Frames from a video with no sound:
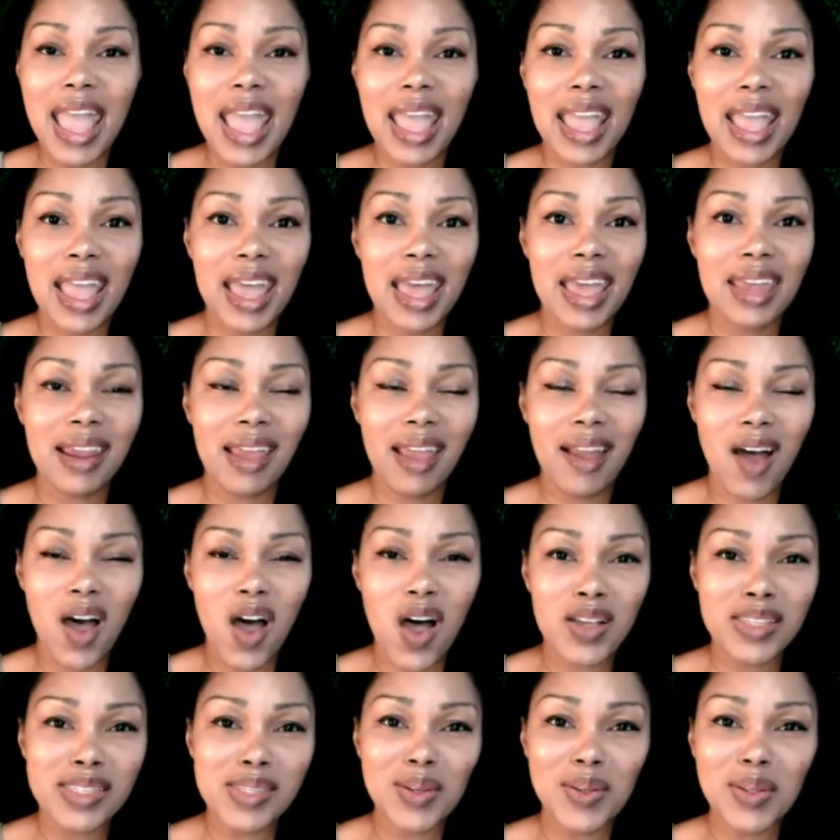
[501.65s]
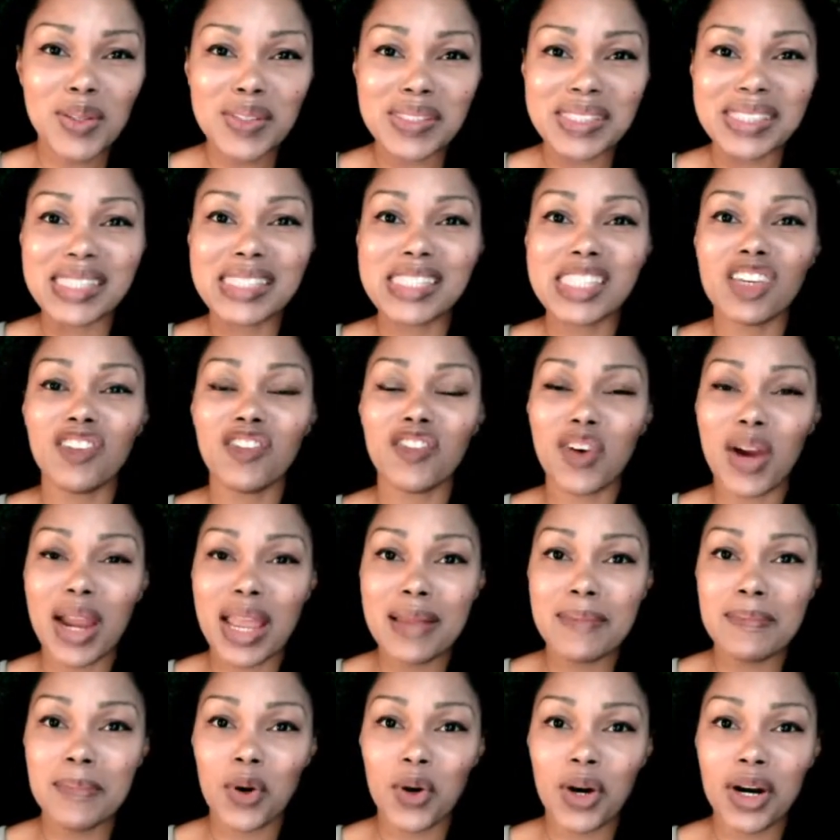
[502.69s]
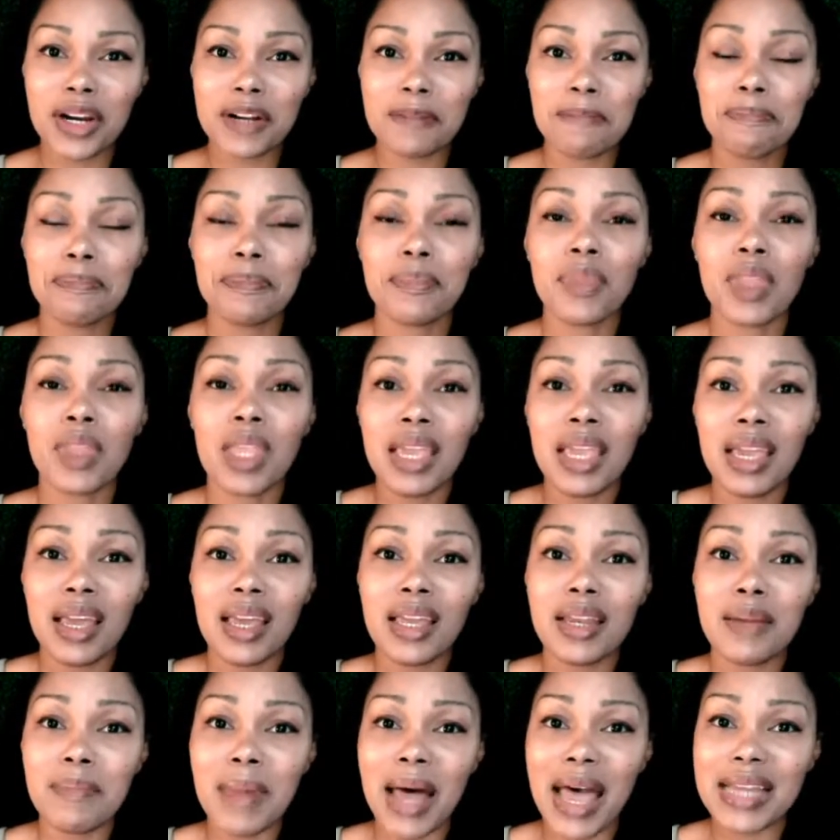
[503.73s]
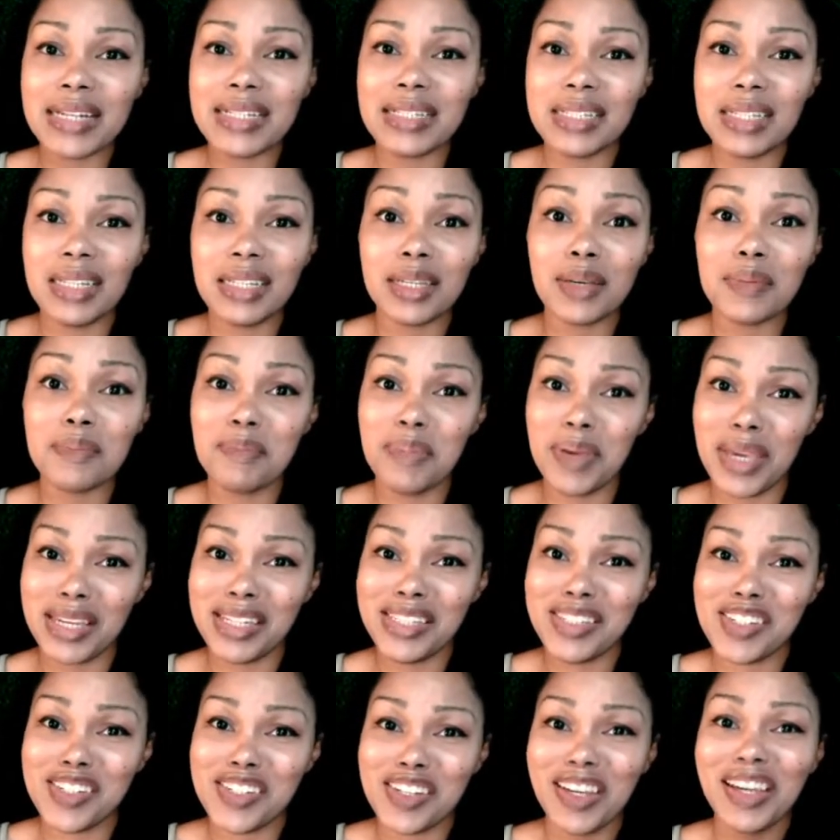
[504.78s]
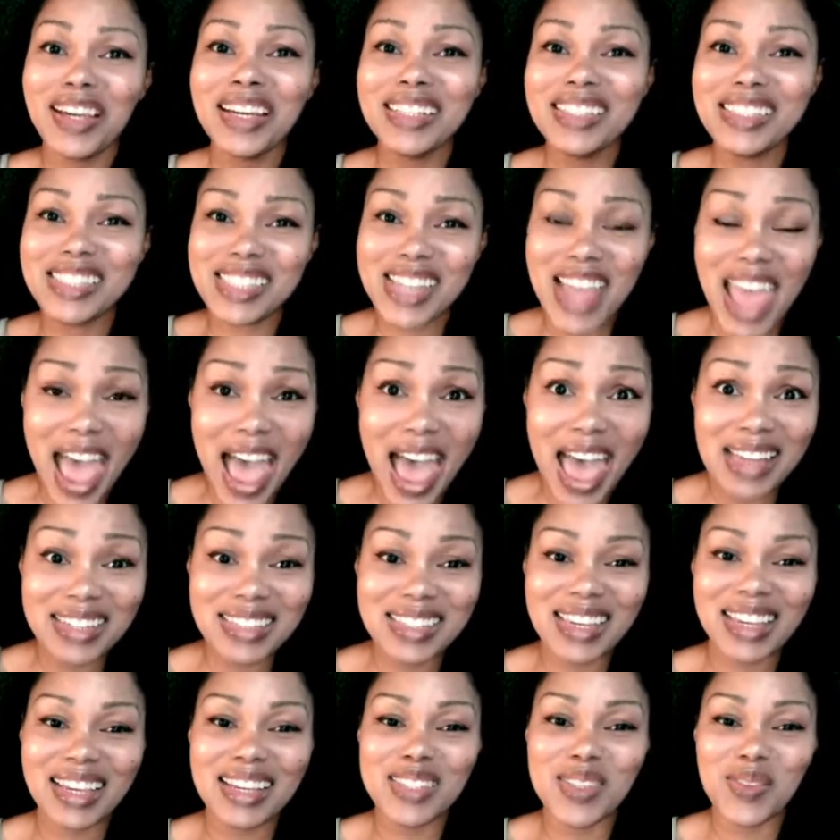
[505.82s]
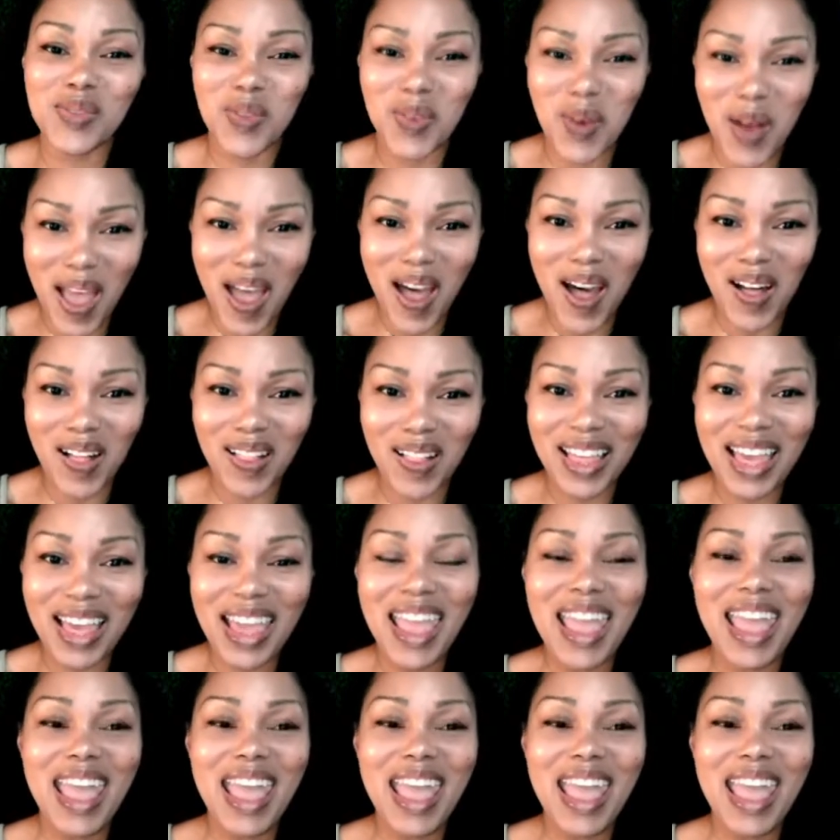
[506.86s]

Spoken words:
And I also use this framework in my DM pitch chat as well.